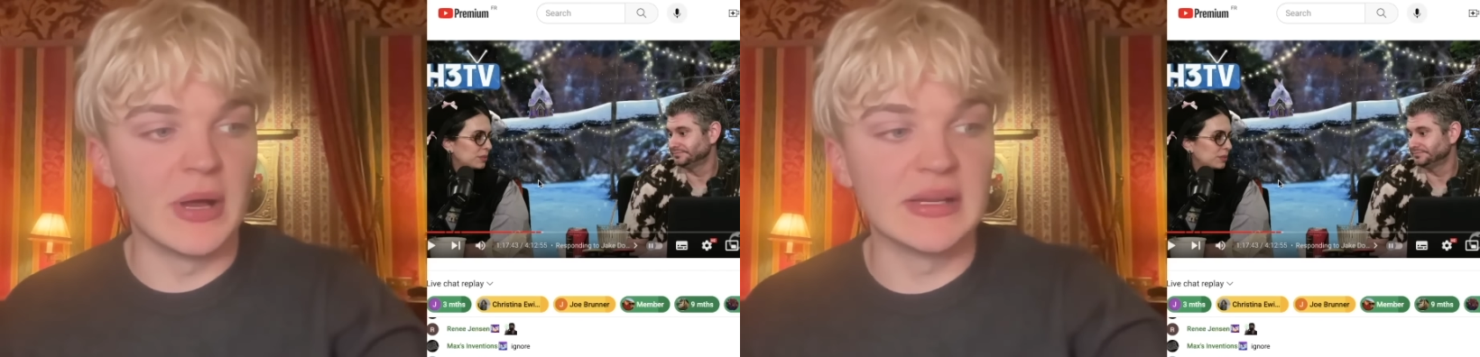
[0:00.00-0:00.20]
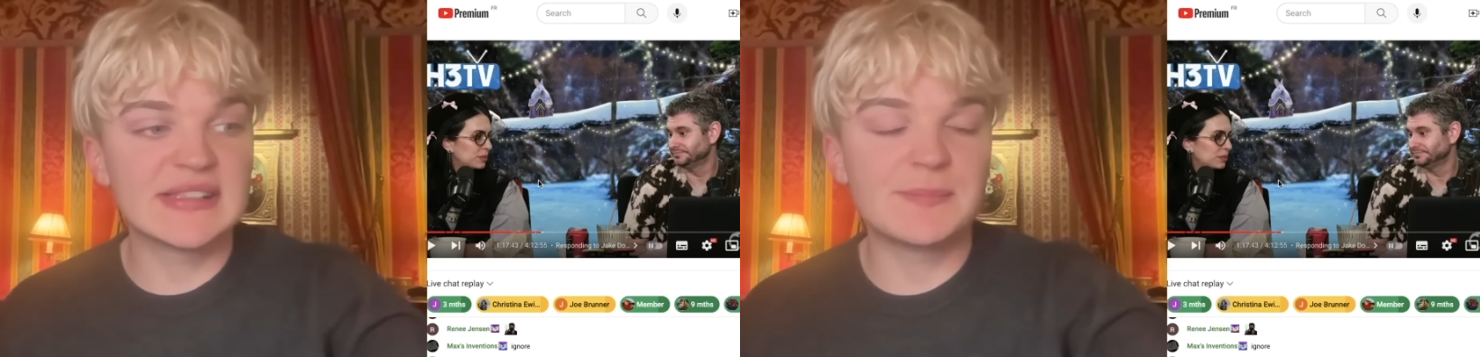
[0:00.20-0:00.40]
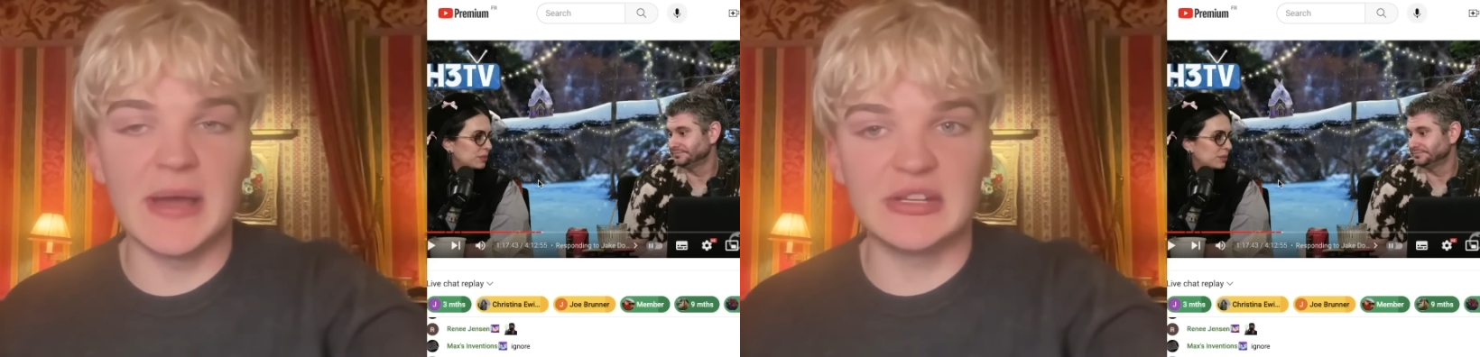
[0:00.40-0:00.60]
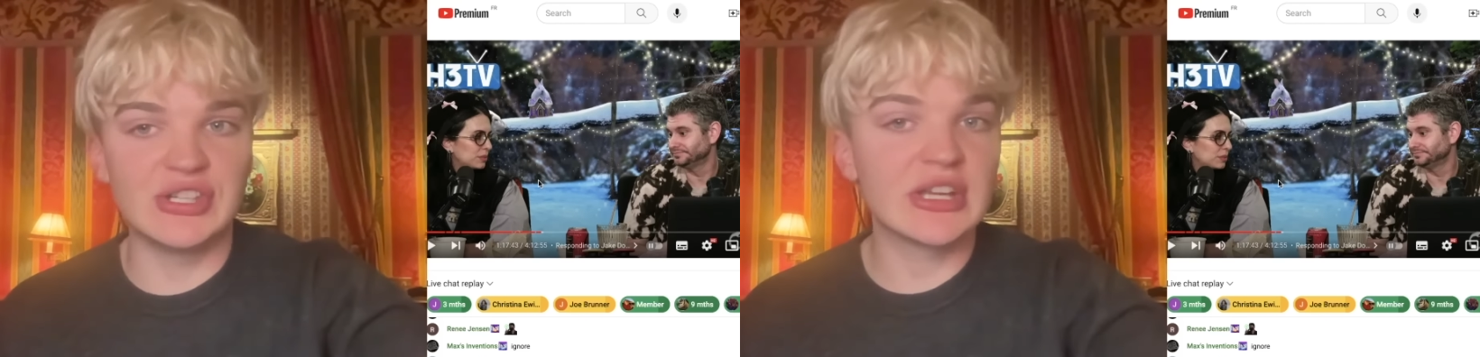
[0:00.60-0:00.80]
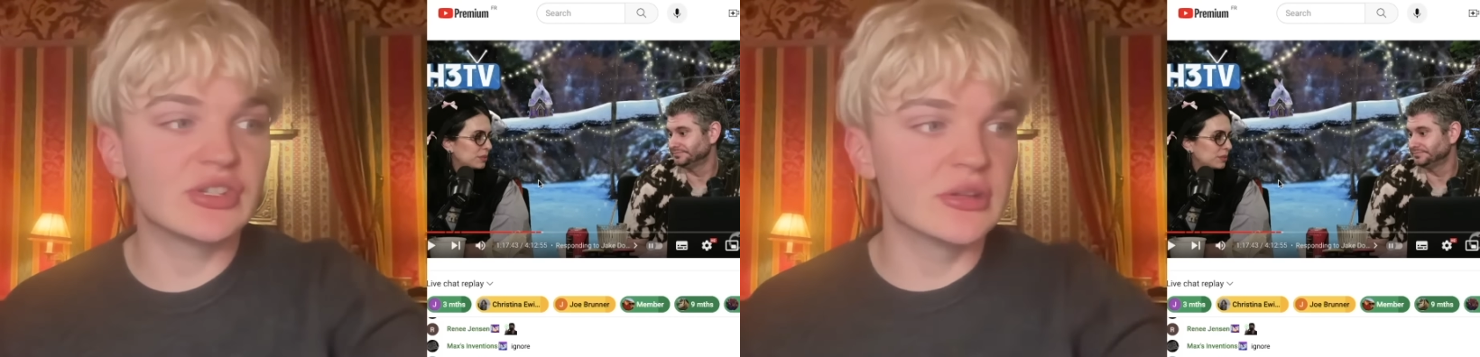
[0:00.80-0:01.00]
Speaker 1: bus by
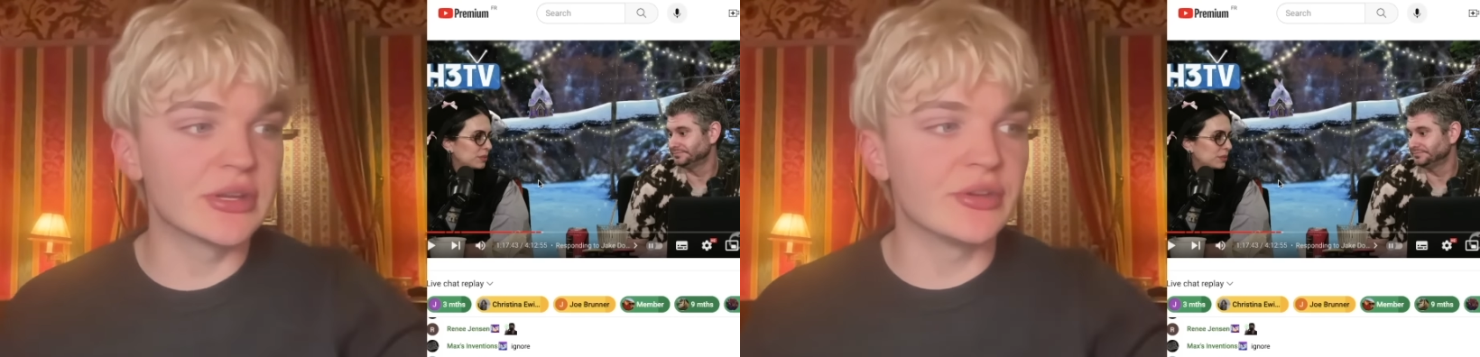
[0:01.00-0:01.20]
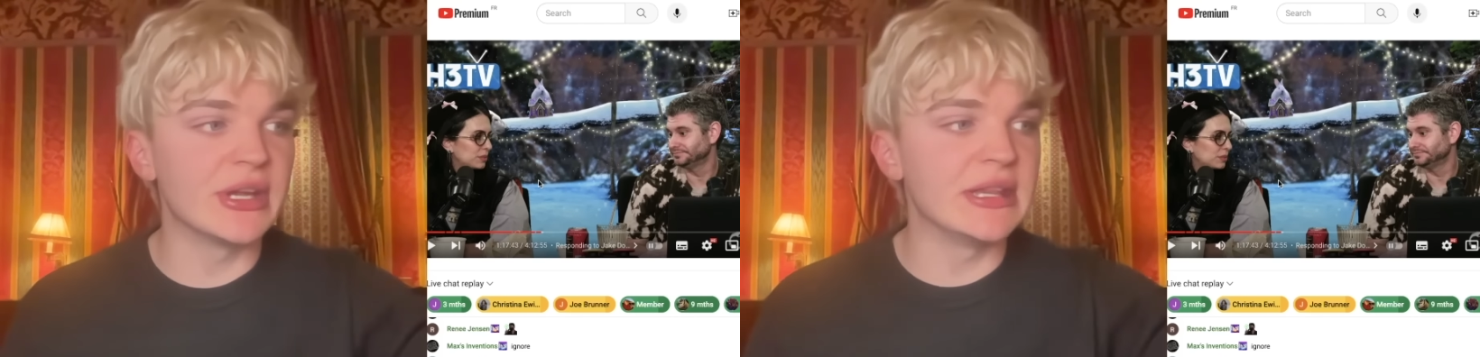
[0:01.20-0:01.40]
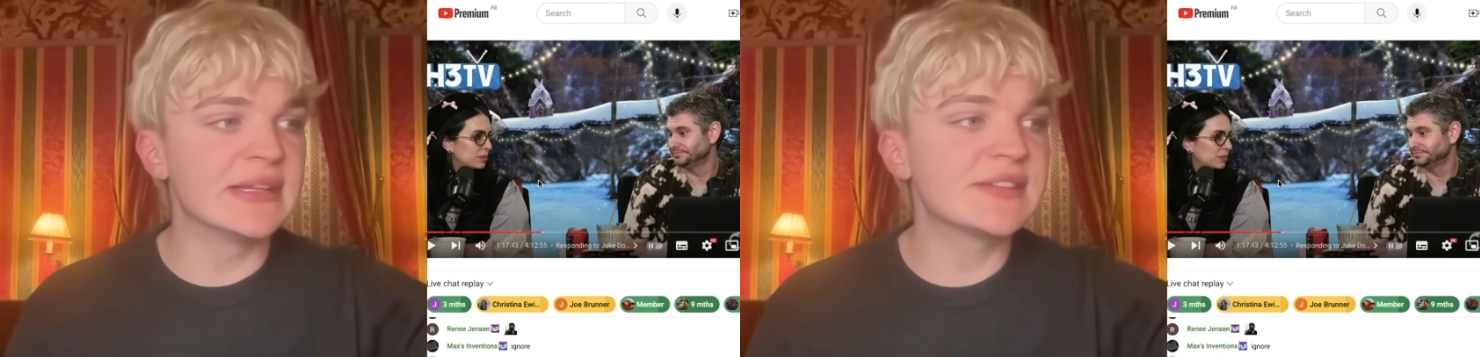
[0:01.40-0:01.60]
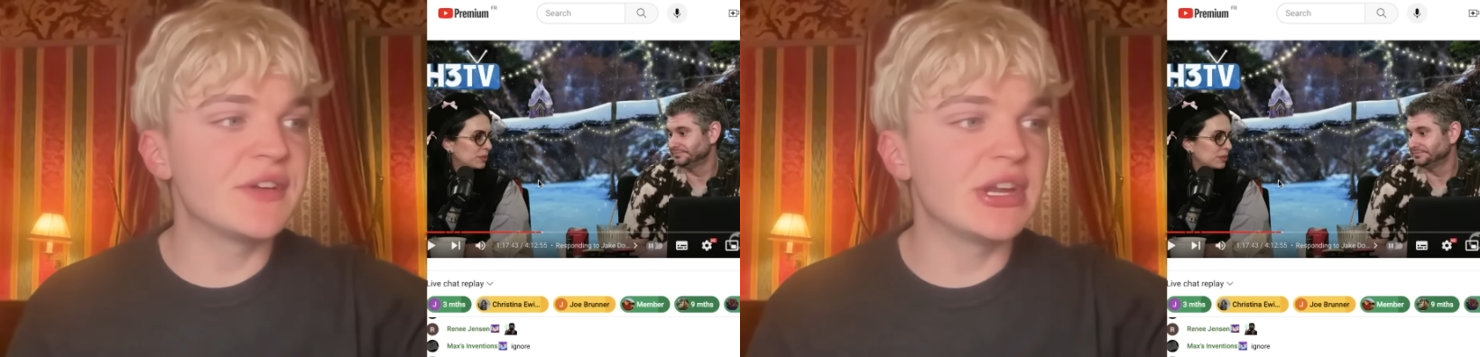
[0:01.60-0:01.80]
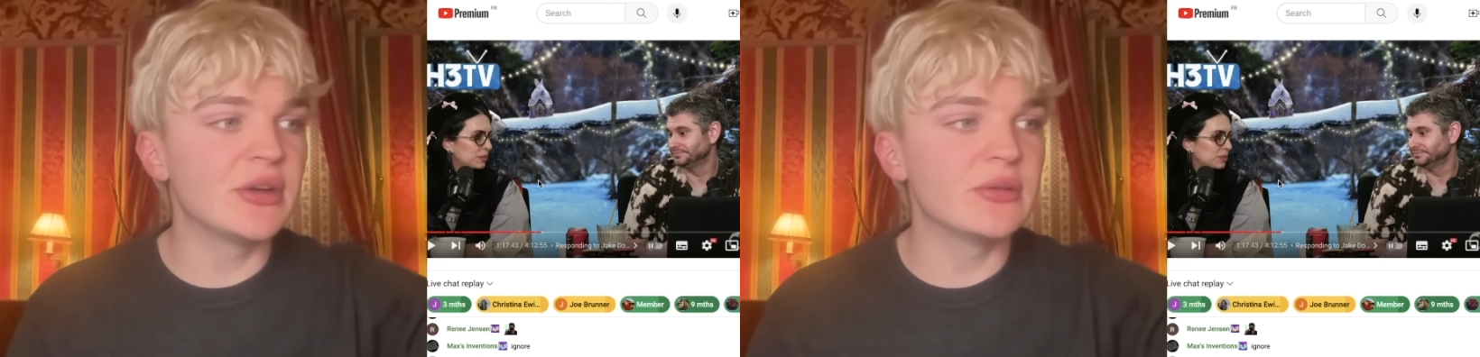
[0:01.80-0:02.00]
Jake Doolittle in this
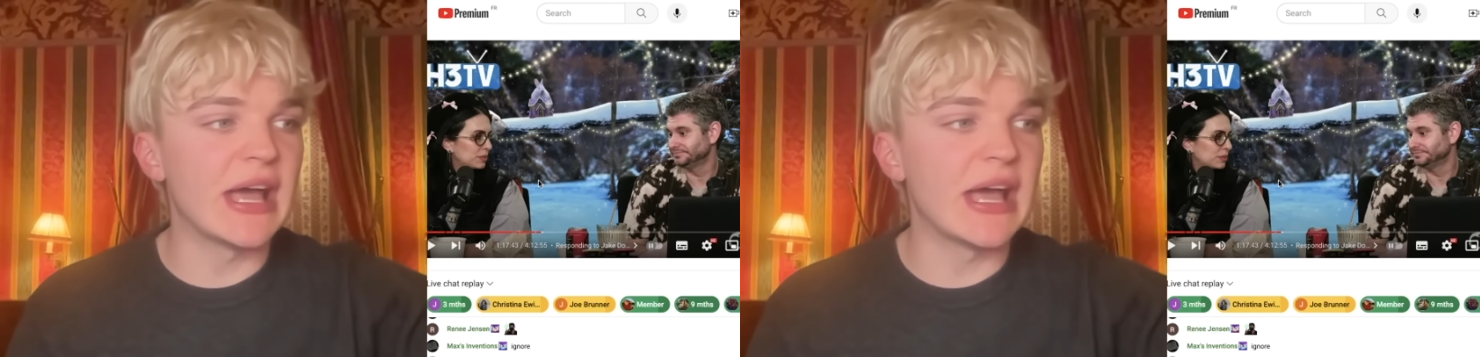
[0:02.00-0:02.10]
video.